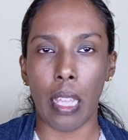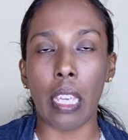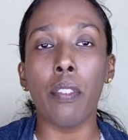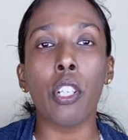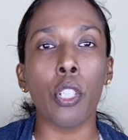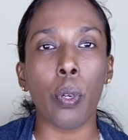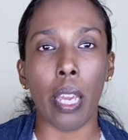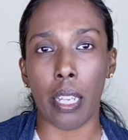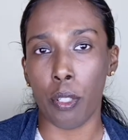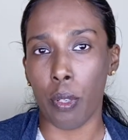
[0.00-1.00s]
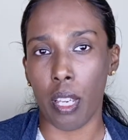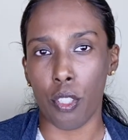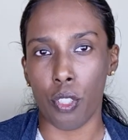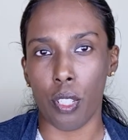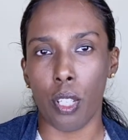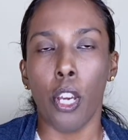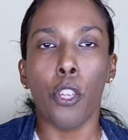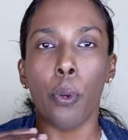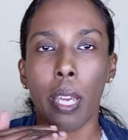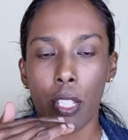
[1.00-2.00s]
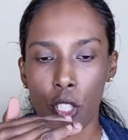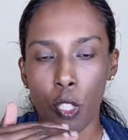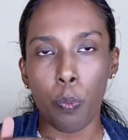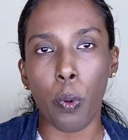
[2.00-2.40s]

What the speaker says: Even your education, you can just